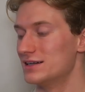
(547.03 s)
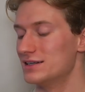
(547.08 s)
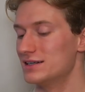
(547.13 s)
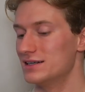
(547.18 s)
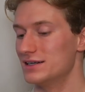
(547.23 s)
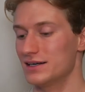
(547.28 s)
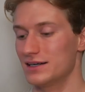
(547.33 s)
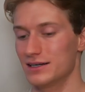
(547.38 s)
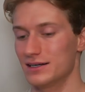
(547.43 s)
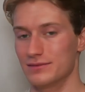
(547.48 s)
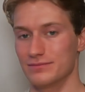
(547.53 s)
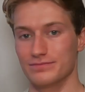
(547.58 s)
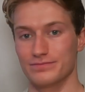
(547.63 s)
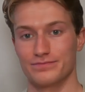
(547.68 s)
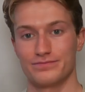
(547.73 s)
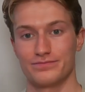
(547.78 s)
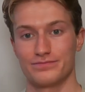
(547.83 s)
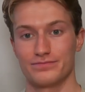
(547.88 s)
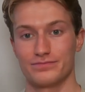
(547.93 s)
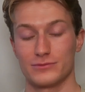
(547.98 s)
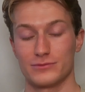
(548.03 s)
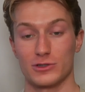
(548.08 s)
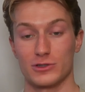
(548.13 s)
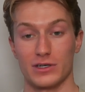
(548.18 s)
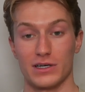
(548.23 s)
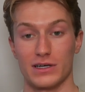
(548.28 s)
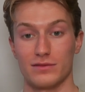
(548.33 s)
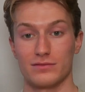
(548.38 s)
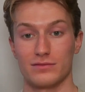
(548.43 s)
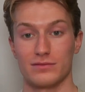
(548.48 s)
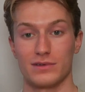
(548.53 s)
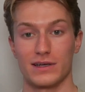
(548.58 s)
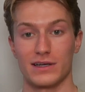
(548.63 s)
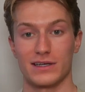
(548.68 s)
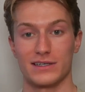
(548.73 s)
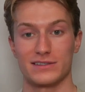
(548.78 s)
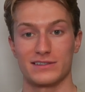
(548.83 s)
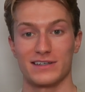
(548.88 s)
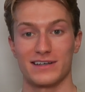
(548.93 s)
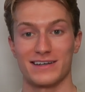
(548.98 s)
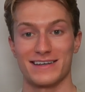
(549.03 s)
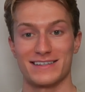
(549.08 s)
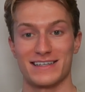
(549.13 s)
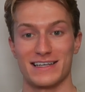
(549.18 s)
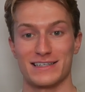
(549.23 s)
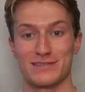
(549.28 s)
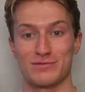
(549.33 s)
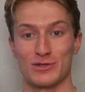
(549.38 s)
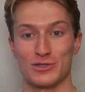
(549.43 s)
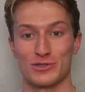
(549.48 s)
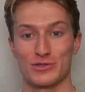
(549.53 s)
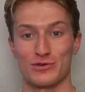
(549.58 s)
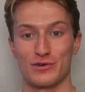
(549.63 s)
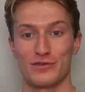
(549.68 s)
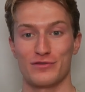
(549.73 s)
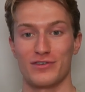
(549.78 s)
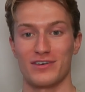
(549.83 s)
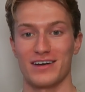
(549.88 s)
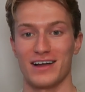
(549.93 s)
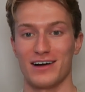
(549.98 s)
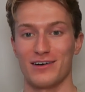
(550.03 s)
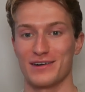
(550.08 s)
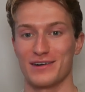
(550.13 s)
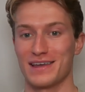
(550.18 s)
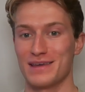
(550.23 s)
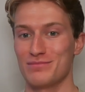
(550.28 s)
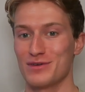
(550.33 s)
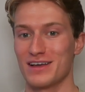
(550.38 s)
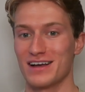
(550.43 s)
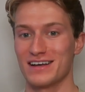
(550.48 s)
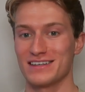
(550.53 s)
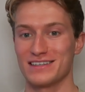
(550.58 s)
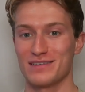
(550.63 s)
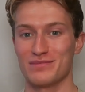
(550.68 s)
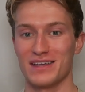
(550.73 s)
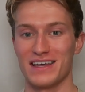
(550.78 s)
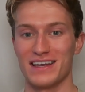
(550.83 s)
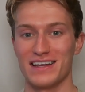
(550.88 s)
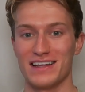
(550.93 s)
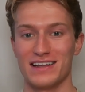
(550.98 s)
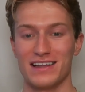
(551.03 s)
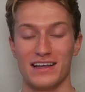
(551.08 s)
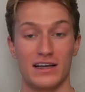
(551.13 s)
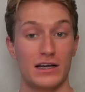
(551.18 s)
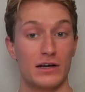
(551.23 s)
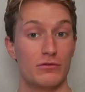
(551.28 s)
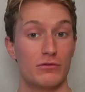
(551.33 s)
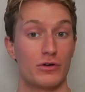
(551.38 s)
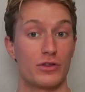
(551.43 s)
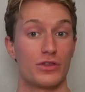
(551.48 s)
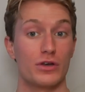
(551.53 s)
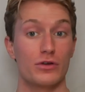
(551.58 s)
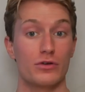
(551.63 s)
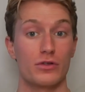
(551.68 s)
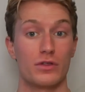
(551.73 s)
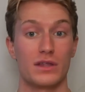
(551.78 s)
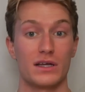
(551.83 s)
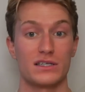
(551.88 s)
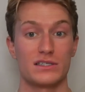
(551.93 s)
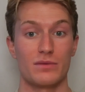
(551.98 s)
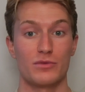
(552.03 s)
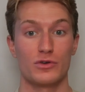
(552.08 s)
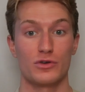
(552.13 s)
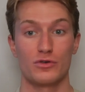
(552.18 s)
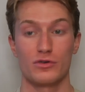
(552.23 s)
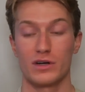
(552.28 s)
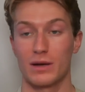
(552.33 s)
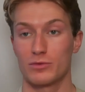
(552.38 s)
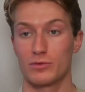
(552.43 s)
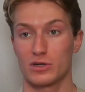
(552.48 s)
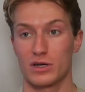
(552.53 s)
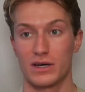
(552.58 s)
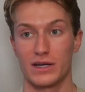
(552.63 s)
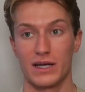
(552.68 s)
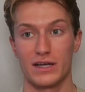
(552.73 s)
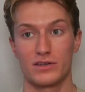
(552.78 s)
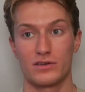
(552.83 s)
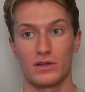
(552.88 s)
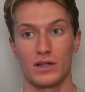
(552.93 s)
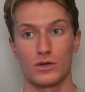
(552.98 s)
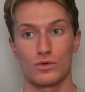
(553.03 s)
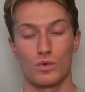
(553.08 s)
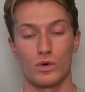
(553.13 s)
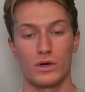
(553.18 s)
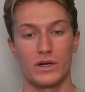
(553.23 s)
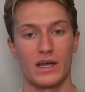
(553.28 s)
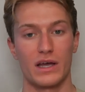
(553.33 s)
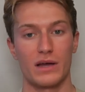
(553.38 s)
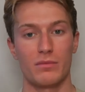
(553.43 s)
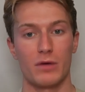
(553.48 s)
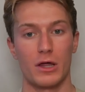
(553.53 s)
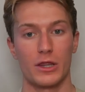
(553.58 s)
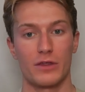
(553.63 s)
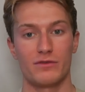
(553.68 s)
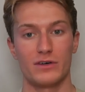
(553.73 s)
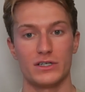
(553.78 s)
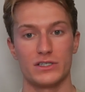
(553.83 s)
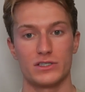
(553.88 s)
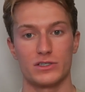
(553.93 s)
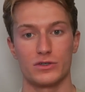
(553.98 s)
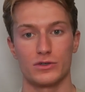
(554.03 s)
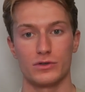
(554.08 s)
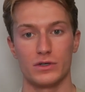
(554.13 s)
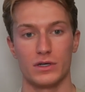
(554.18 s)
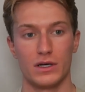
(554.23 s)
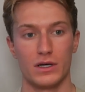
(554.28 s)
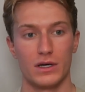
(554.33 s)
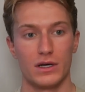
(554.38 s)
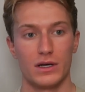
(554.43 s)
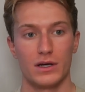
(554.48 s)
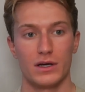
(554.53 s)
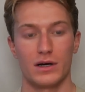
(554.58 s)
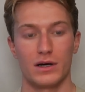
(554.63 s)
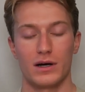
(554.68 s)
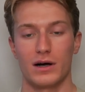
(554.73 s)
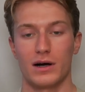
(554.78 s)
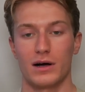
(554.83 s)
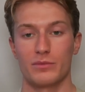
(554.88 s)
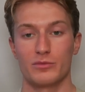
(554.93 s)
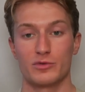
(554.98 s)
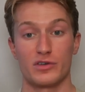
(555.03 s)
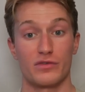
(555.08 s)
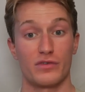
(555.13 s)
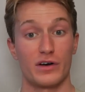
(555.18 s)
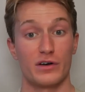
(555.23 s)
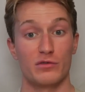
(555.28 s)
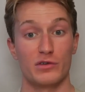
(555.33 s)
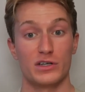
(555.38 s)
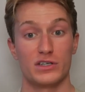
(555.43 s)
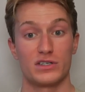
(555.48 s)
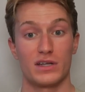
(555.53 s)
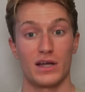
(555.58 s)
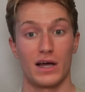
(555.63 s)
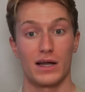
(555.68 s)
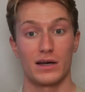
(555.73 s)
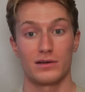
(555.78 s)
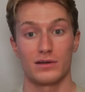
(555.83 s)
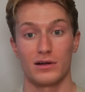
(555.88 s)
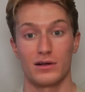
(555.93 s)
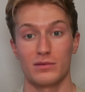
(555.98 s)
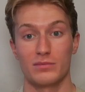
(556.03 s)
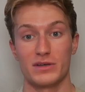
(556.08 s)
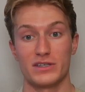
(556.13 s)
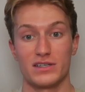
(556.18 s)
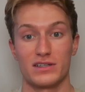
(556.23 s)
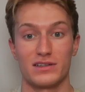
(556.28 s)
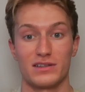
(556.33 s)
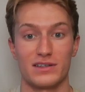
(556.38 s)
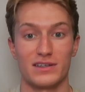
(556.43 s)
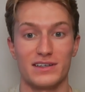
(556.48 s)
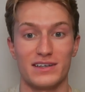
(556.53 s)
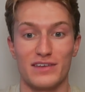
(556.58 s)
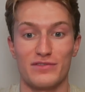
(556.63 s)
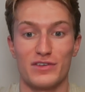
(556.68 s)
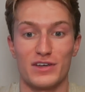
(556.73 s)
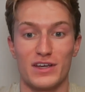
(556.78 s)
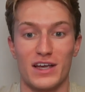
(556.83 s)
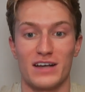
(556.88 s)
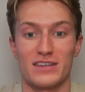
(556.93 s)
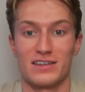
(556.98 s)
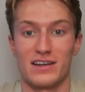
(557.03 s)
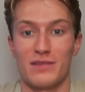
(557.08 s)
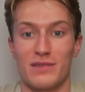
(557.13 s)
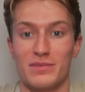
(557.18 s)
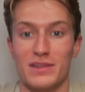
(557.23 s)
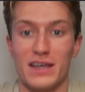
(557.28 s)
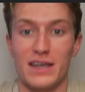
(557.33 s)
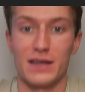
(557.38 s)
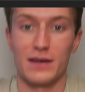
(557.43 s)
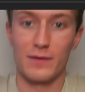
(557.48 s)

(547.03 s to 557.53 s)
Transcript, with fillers: Um, so yeah, I guess I guess that's my story for now. I'll keep you guys updated with the new things I'm doing. I'm trying to get to like 20k a month pretty soon. Um, so if I reach that, I'll basically give you guys an update.